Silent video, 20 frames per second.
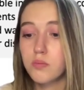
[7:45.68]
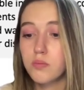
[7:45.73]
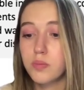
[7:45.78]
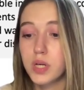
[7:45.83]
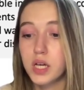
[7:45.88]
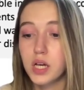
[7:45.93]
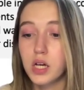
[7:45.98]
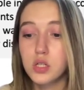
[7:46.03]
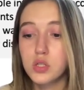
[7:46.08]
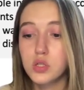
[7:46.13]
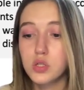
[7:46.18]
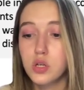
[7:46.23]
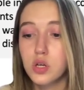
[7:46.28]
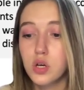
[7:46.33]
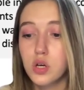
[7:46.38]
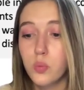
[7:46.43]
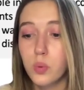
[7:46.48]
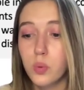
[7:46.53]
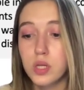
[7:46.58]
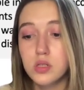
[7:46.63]
because
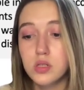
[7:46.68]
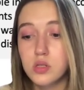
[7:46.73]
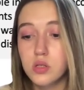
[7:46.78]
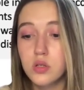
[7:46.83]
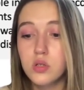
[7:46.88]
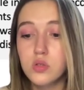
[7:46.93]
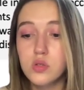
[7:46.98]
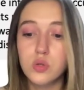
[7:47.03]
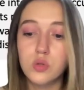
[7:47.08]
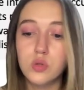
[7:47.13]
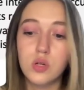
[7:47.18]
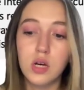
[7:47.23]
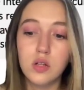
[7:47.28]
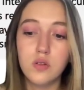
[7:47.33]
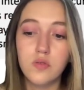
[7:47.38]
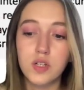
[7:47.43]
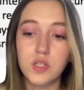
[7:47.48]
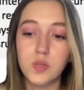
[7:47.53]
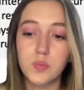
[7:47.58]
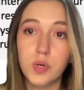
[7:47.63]
when students do
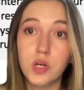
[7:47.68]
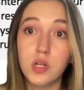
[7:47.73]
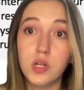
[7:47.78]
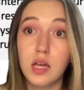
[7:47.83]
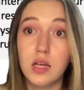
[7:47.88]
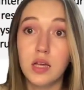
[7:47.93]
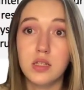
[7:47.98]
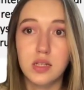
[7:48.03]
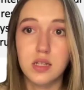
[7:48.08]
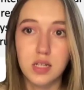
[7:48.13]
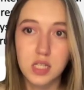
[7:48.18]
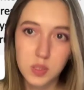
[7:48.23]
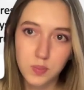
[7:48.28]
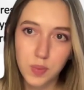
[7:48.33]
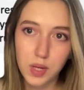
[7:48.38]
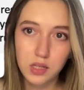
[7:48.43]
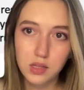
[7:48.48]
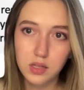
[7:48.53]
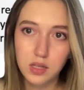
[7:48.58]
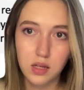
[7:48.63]
not respond as
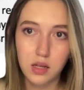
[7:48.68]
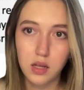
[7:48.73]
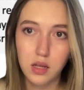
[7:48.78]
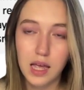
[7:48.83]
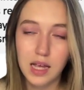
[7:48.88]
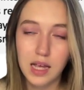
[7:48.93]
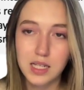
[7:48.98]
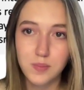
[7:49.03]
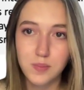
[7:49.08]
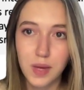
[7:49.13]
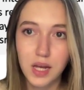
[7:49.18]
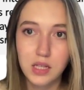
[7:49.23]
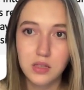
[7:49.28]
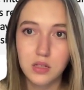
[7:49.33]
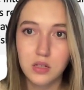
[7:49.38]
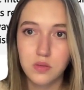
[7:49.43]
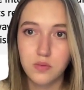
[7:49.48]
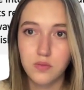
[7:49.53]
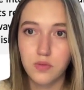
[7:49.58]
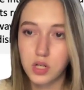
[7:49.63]

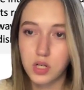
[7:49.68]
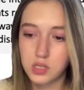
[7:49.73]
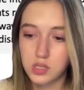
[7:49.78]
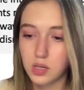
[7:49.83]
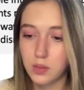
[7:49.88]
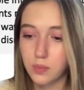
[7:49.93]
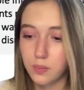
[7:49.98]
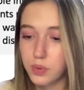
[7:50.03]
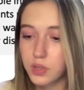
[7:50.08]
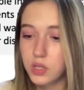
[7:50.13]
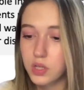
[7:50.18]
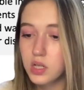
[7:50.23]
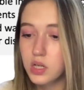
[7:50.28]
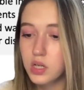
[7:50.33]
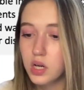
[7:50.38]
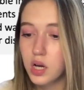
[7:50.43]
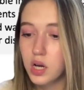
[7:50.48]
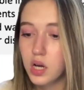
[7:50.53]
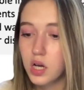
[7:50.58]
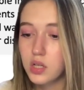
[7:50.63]
expected, for
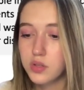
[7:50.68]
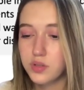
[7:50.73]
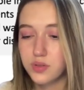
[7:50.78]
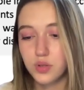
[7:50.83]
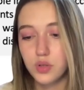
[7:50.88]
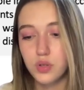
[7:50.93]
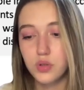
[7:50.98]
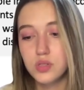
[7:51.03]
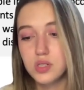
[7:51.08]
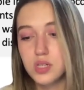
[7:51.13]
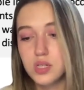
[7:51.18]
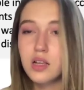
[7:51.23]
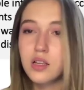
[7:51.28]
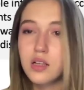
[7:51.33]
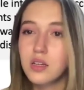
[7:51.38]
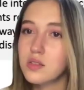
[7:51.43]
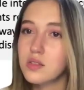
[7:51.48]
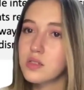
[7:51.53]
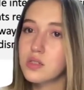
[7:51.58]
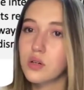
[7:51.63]
example, through
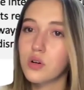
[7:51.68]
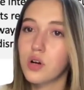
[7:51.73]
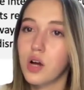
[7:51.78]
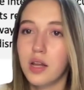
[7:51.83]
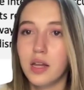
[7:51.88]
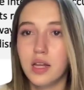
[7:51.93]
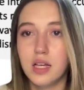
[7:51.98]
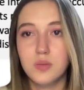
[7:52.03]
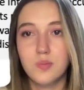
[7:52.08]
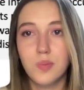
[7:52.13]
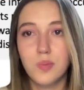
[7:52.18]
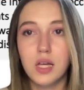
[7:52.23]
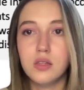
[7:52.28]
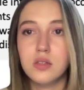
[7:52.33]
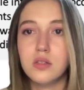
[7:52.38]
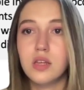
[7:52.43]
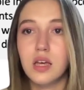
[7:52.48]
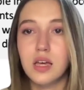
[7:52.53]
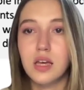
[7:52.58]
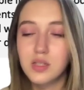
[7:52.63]
silence or
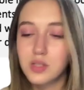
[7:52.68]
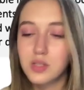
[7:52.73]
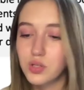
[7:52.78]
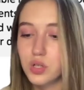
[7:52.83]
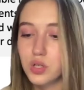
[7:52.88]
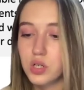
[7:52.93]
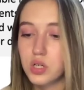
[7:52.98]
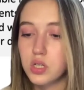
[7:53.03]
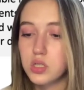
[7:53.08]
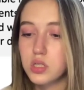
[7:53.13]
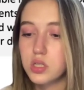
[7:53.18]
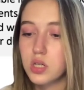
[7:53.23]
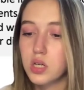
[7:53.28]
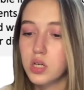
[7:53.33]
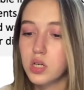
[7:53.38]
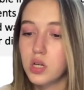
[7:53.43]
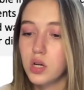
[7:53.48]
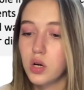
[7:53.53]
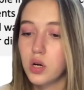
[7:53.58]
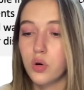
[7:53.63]
unexpected answers
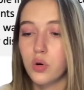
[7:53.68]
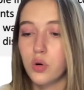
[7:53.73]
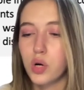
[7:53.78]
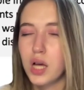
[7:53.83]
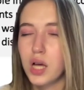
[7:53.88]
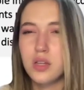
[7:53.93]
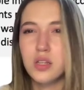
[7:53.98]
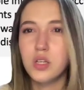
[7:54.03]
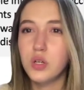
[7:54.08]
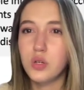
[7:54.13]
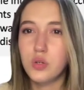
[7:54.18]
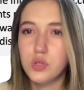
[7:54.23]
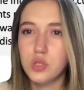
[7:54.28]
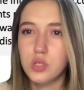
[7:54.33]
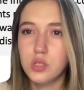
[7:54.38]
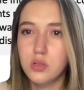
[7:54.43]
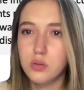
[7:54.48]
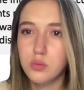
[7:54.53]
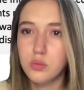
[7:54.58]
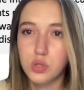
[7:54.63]
or
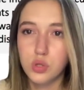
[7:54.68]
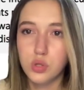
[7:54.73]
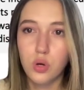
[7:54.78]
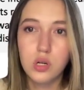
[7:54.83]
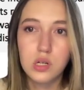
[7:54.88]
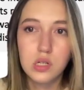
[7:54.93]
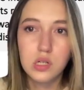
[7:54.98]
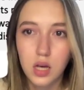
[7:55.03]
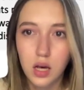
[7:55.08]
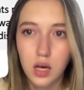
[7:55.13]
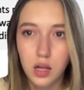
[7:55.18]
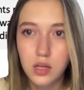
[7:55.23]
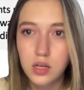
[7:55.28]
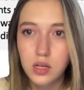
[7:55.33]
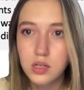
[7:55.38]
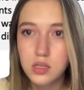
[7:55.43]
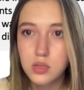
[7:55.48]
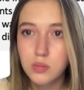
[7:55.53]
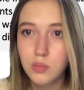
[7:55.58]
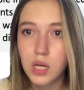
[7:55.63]
unusual
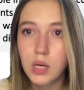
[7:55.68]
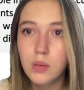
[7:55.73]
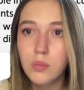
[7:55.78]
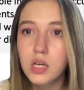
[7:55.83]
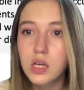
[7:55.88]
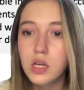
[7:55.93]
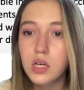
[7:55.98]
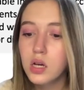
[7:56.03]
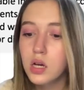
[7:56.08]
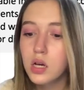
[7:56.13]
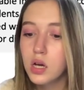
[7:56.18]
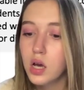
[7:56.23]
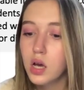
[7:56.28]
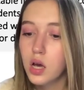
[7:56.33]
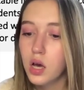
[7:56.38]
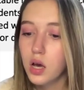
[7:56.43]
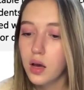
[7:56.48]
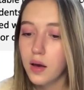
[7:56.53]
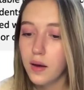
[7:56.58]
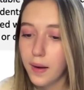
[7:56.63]
storytellings, maybe,
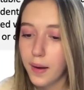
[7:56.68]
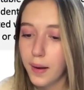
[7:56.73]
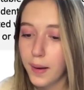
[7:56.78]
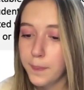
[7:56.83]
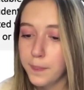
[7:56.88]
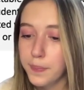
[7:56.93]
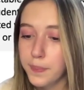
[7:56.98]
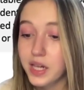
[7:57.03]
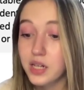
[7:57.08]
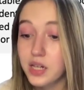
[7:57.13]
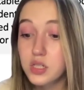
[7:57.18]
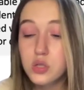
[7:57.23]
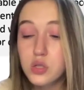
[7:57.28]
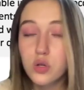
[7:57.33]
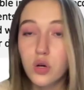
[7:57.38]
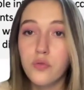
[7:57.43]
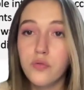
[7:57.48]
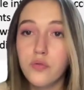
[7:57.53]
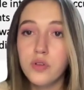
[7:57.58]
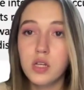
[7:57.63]
teachers
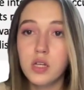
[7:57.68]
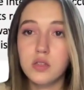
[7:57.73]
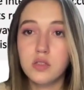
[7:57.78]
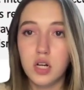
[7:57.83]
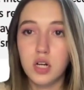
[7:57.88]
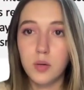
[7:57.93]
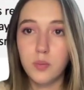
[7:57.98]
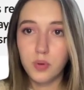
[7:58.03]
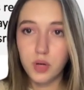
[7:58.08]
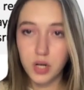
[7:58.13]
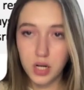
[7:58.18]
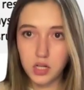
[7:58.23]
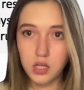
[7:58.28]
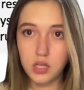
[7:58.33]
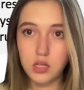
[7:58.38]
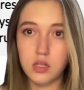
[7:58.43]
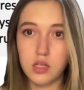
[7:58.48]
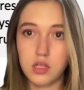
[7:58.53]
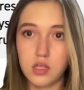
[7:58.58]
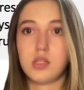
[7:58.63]
often interpret
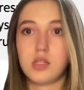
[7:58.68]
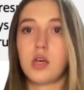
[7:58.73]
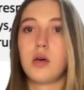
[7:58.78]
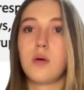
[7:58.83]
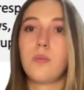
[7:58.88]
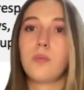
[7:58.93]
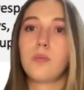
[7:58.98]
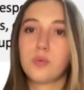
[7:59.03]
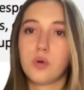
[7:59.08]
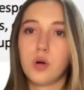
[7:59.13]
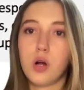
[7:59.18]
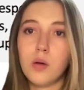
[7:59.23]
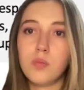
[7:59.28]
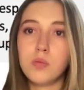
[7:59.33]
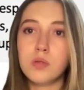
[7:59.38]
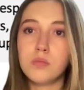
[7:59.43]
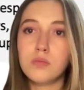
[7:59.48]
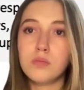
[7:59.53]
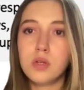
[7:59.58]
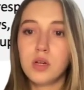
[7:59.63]
it as a
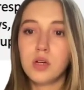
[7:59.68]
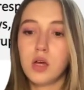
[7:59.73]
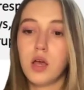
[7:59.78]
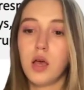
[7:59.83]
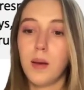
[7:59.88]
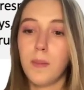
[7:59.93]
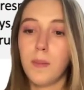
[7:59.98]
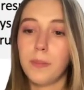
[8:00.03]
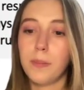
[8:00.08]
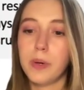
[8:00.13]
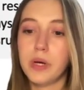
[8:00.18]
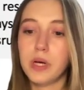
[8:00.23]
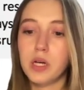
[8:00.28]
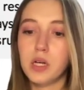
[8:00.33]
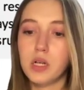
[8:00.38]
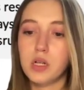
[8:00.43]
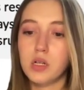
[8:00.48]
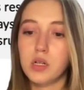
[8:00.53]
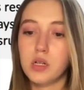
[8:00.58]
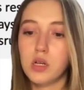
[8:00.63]
problem,
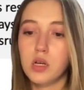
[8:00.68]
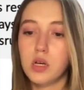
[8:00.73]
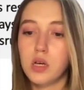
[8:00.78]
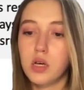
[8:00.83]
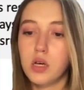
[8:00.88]
but